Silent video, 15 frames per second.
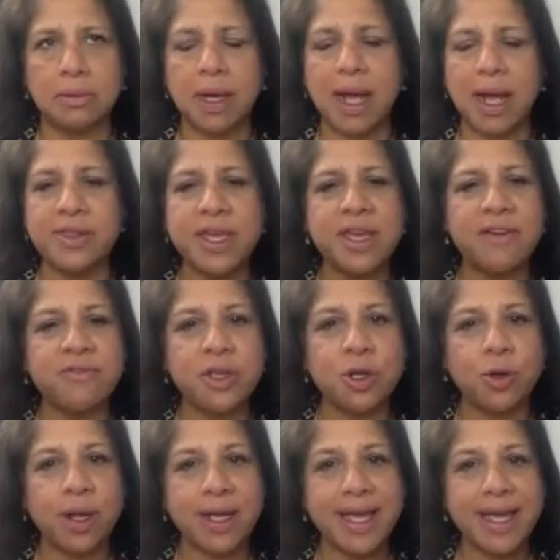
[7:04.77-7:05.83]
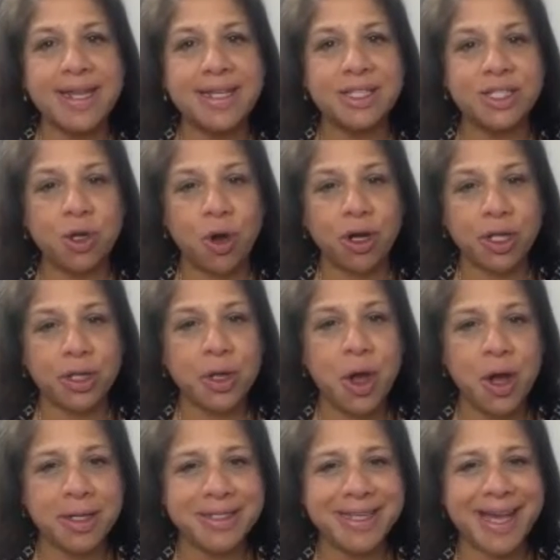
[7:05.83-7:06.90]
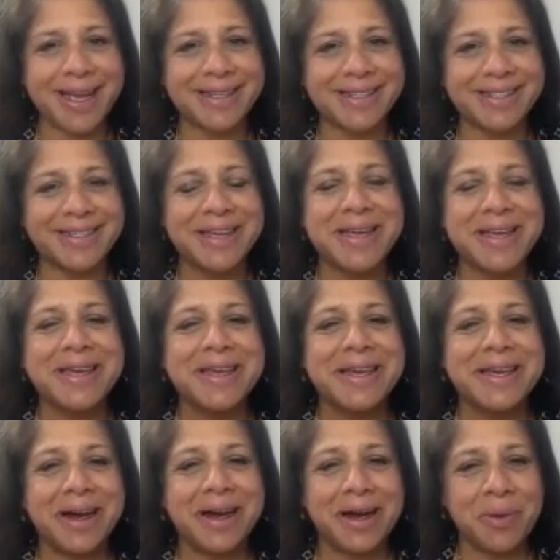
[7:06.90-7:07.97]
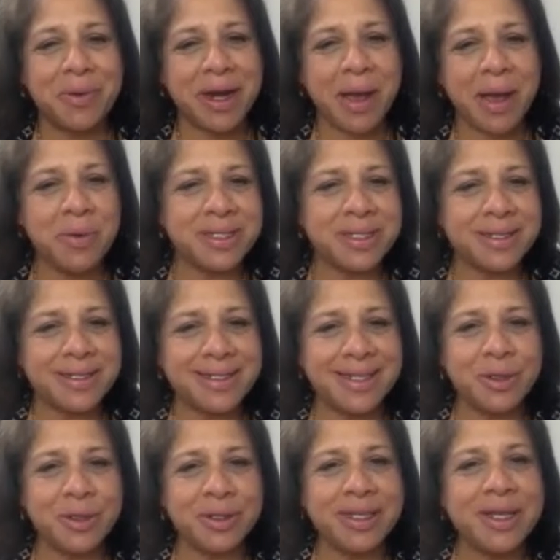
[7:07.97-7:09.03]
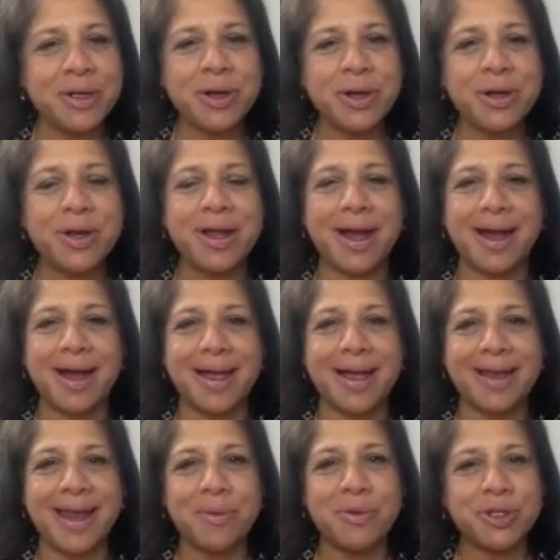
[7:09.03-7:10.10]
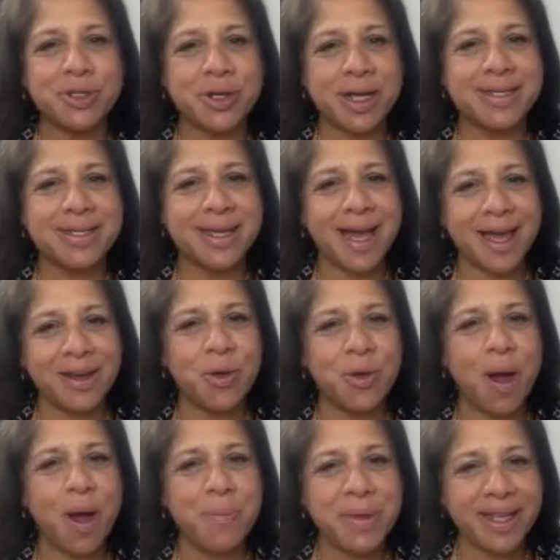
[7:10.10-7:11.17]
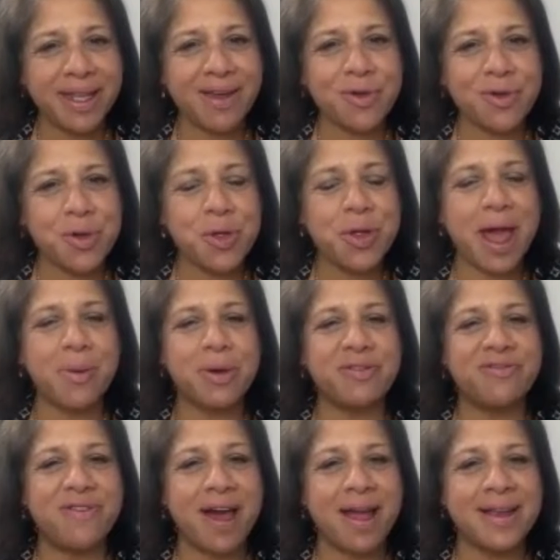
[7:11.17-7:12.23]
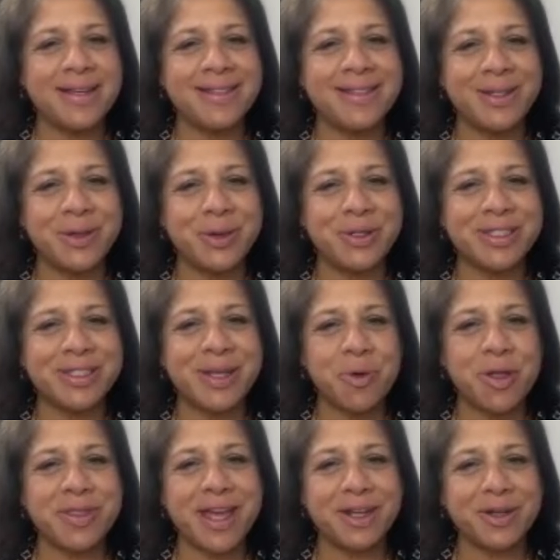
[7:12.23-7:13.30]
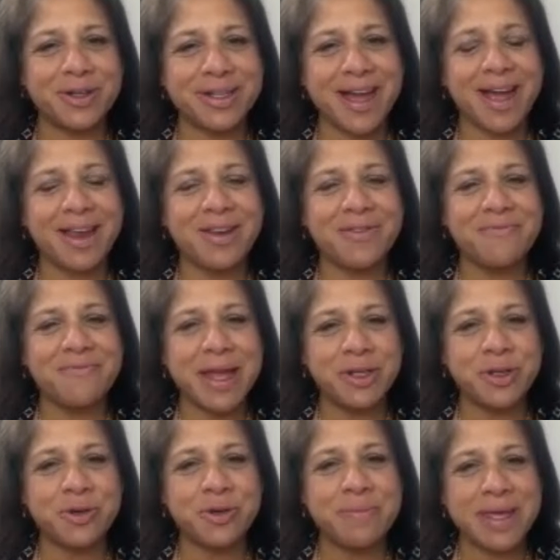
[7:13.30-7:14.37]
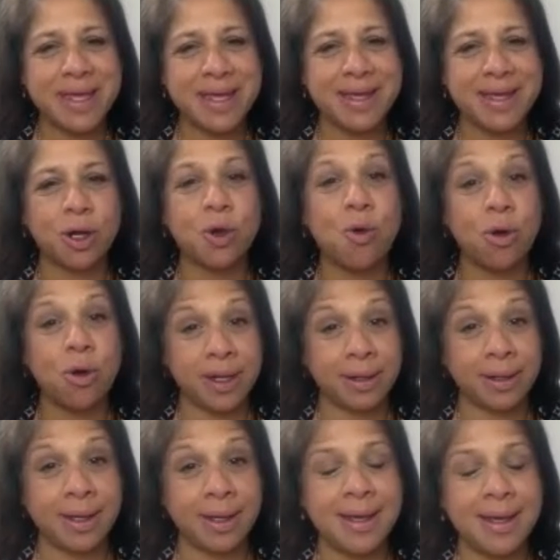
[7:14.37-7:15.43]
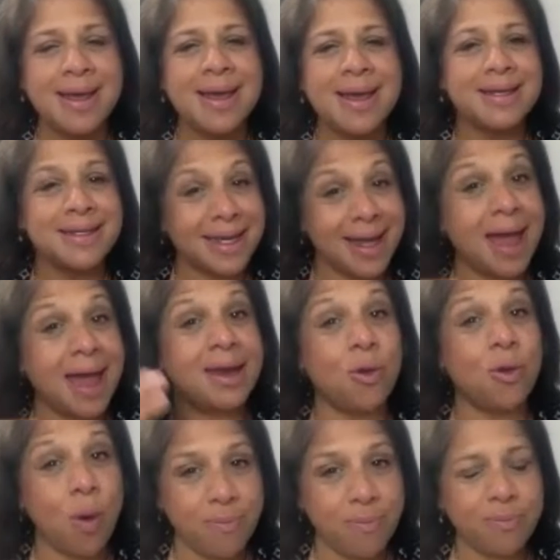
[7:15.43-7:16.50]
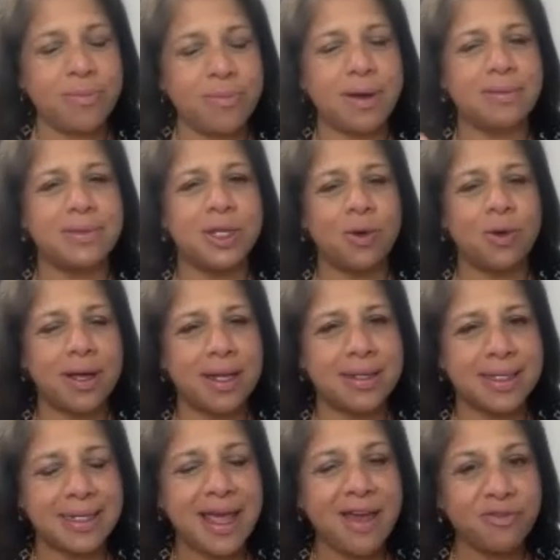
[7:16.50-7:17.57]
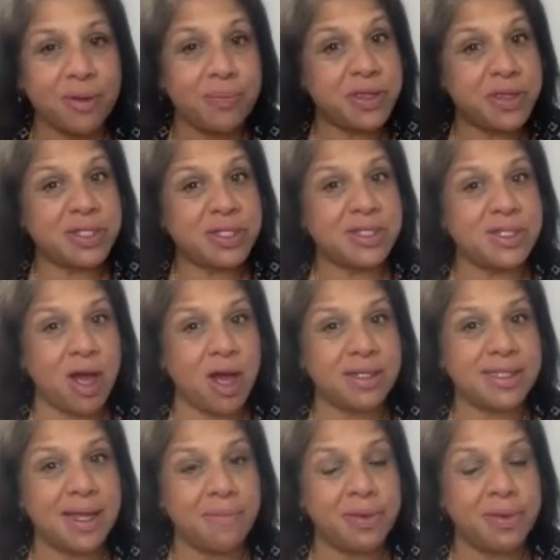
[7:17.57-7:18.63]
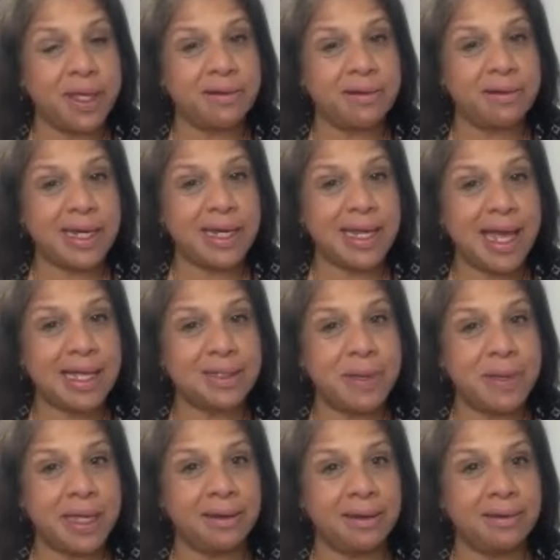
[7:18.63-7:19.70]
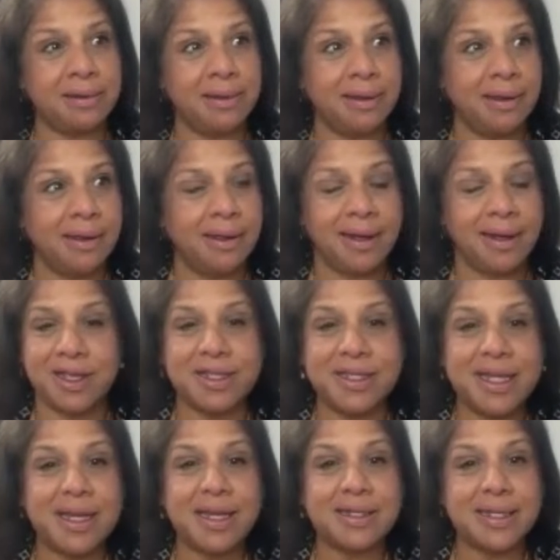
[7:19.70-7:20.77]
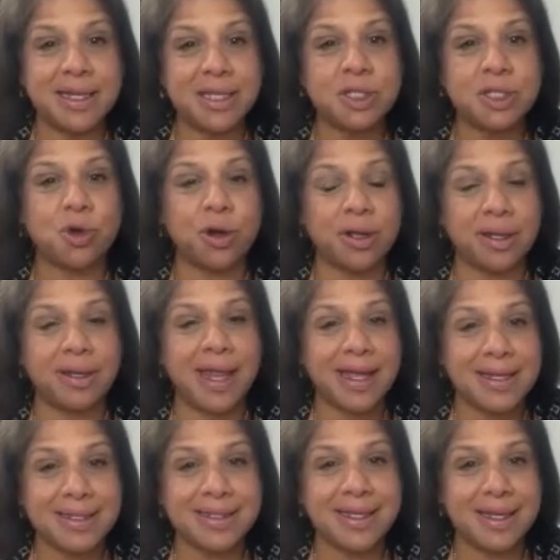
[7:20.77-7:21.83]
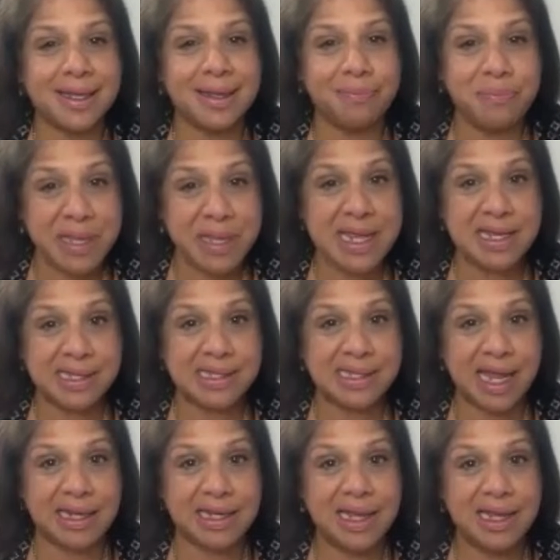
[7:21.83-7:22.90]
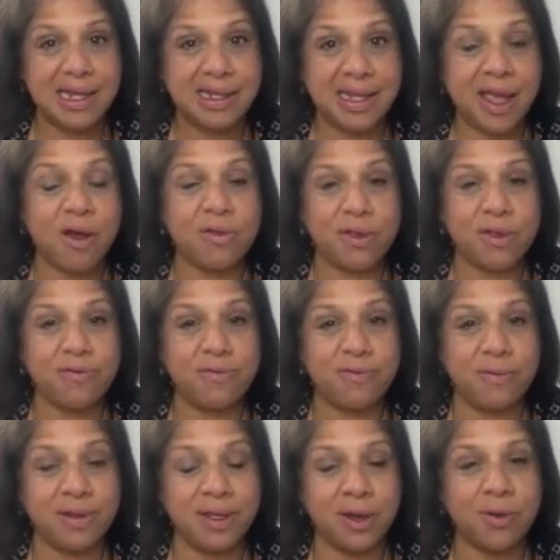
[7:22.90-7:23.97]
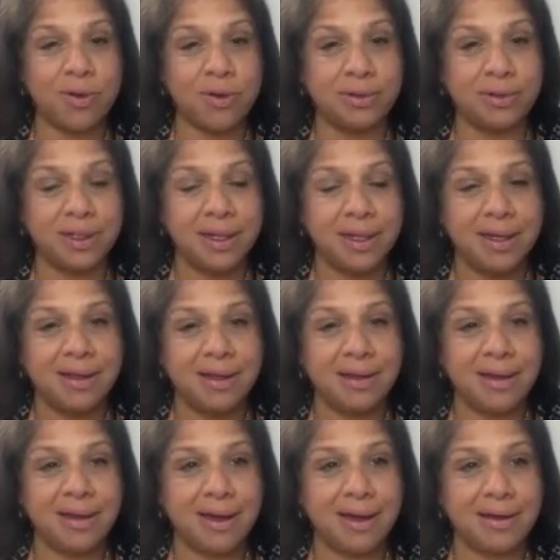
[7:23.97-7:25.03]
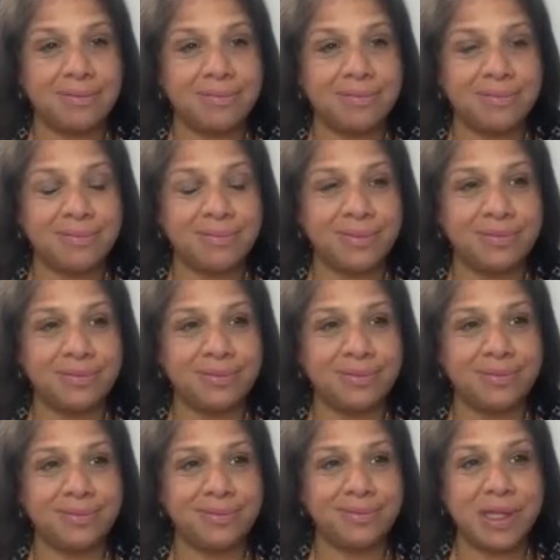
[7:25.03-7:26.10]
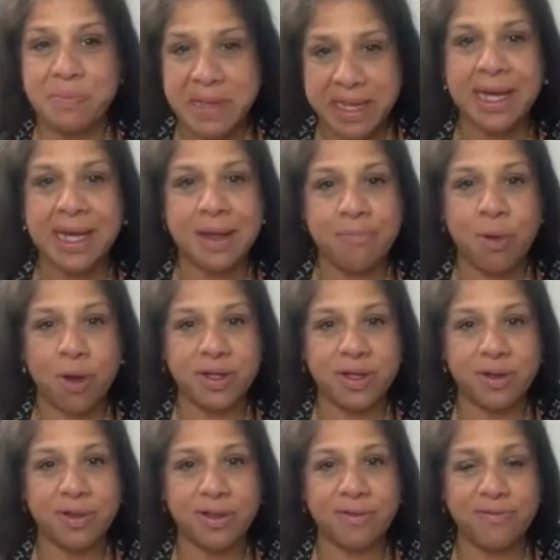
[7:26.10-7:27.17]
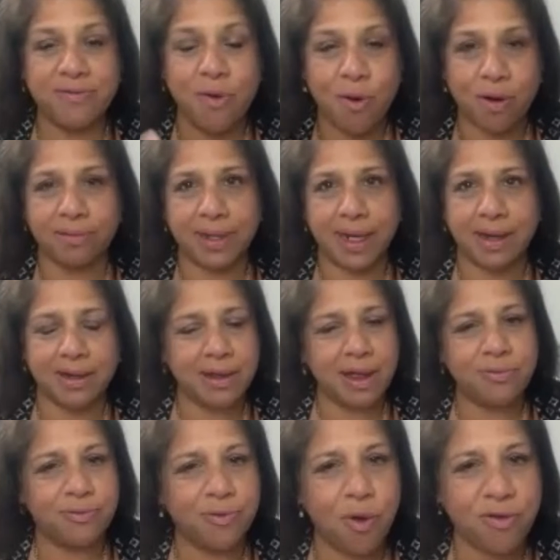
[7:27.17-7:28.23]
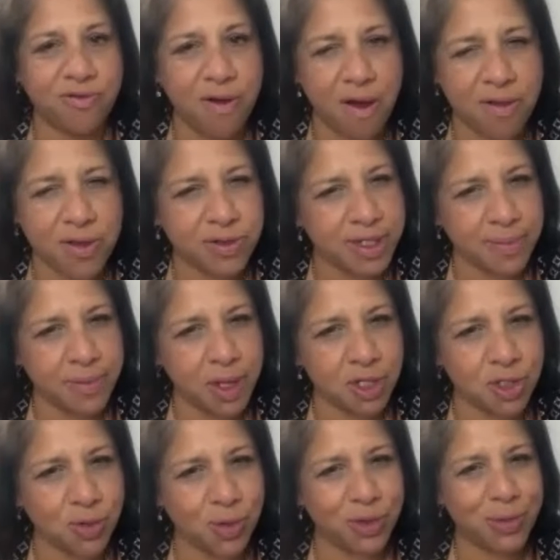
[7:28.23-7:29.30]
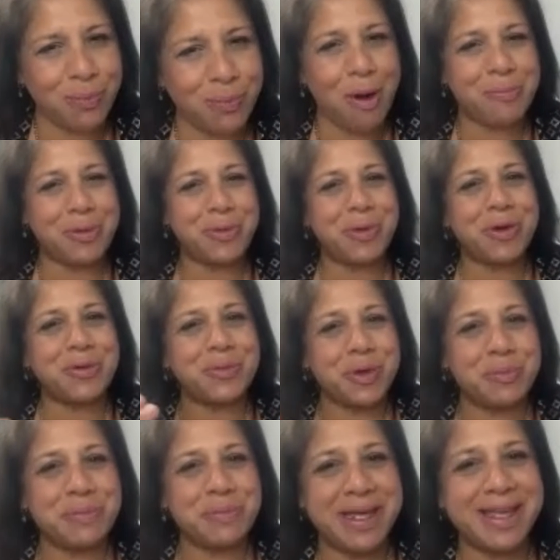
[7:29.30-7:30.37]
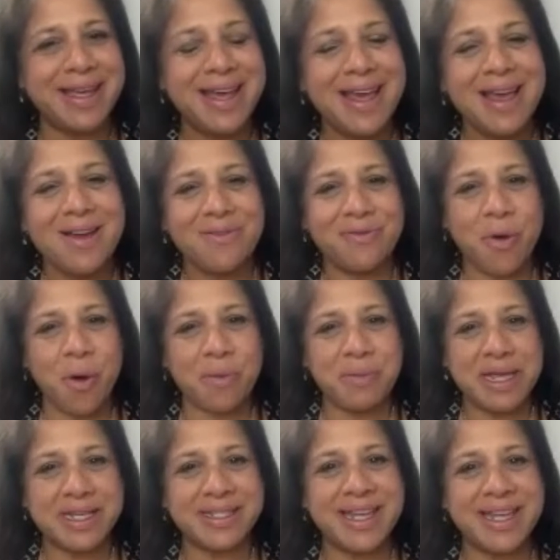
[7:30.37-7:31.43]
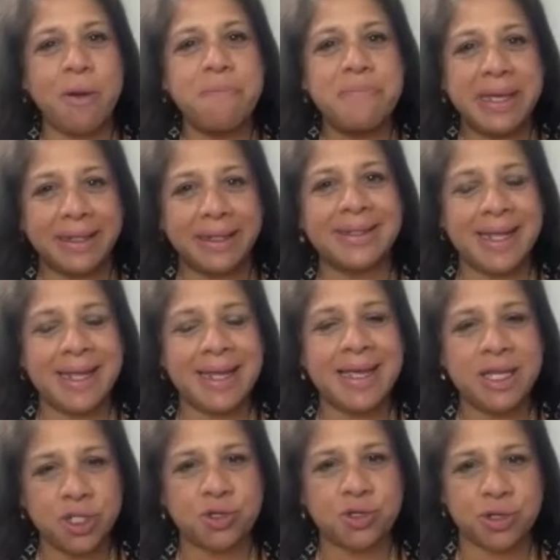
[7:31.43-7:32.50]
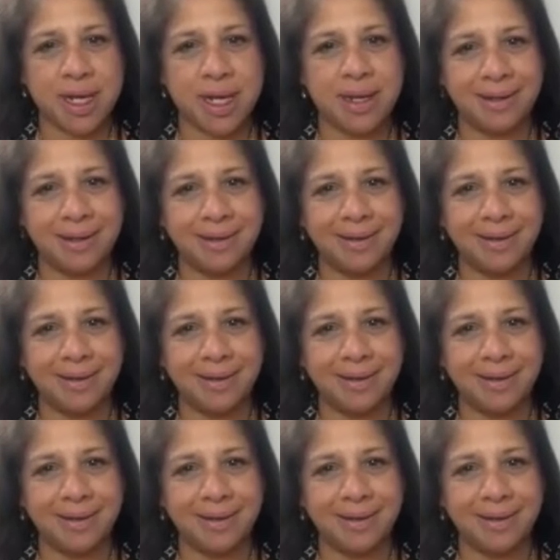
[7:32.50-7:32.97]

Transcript: I think of, you know, again, historical context uh, when I was a senior leader uh, and I was trying to kind of go up a level, I would find, you know, someone that could kind of mentor me accordingly to kind of go up, you know, as a level. But this is not something that really has been, like you said, it's a historical legacy piece that they are the, you know, um, the beginning point. They're the four, and I, forefathers, I'm not sure what the proper word would be mm. for, they are building history